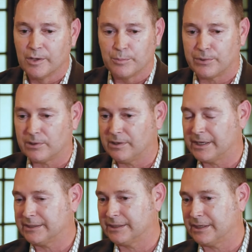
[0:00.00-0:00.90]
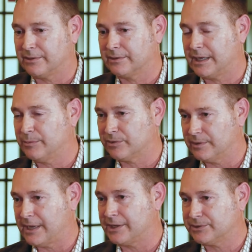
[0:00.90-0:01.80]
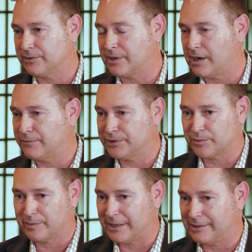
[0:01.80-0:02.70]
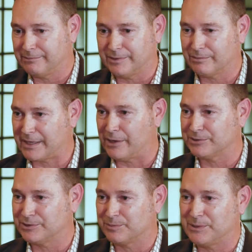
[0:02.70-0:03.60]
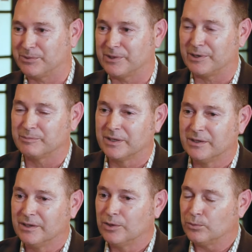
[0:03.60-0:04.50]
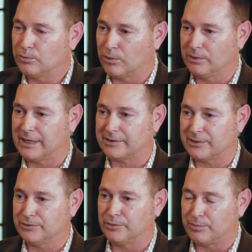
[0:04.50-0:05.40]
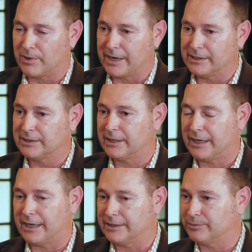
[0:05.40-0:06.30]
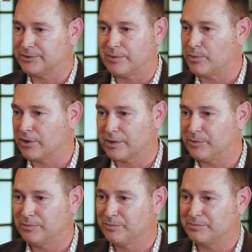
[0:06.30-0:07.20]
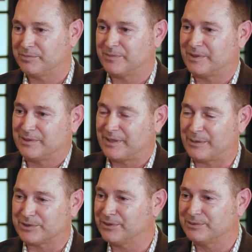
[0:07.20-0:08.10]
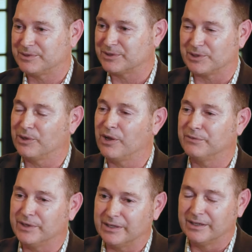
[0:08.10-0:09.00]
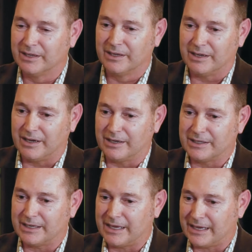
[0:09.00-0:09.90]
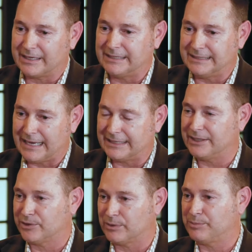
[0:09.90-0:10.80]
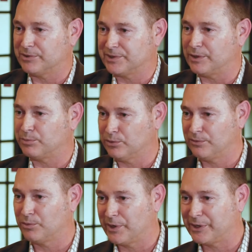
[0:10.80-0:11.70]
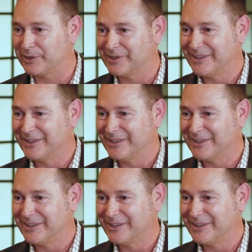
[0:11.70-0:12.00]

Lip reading: Put all that together, came to a national conference where we had thousands of people there, rolled out the new brand, and it was remarkable. They absolutely just loved it. It had a 93% approval rating